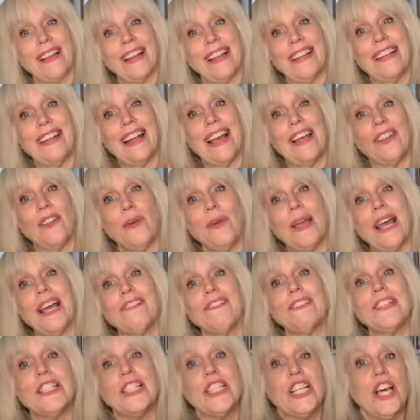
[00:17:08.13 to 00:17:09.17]
Now that we have
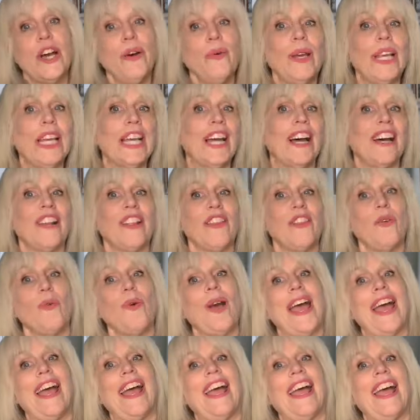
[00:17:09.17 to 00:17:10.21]
sewing out of the
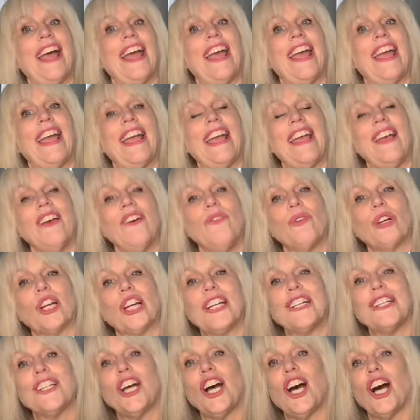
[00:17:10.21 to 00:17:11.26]
way, we're
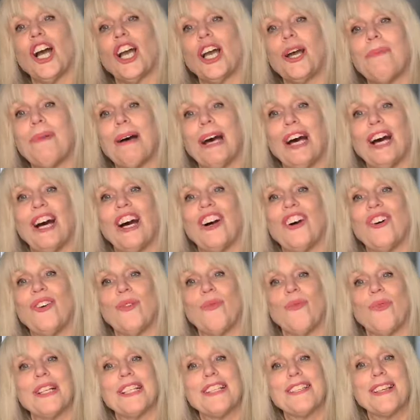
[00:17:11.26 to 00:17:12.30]
going to talk about
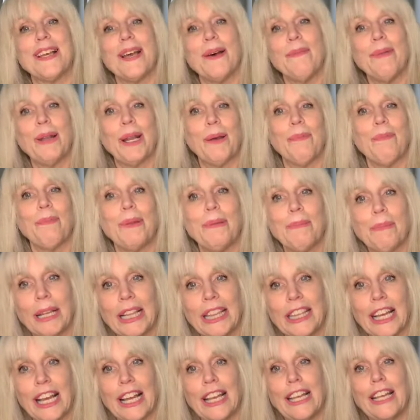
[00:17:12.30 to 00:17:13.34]
what's coming up in my
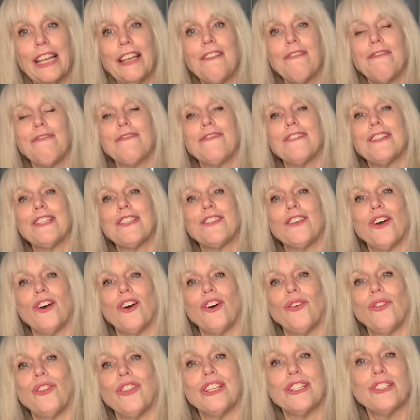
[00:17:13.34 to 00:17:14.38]
life.
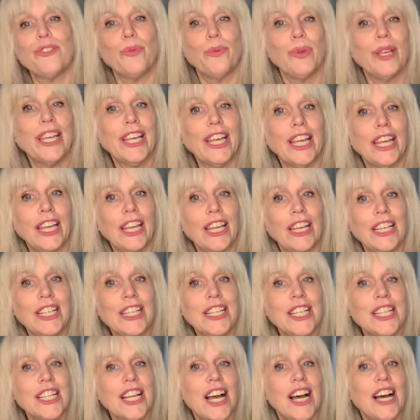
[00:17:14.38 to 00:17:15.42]
So this
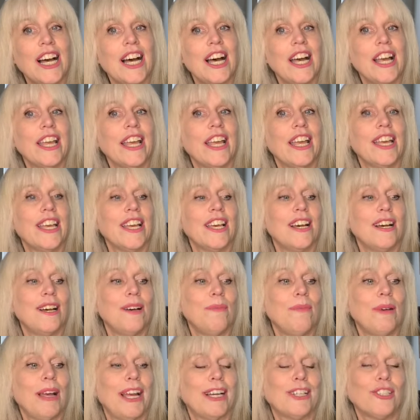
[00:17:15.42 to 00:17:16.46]
weekend, I am
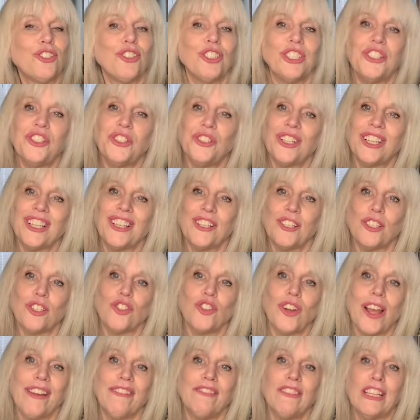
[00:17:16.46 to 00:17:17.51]
actually doing a little
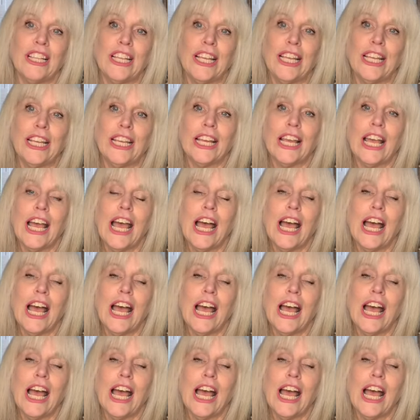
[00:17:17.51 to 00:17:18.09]
traveling.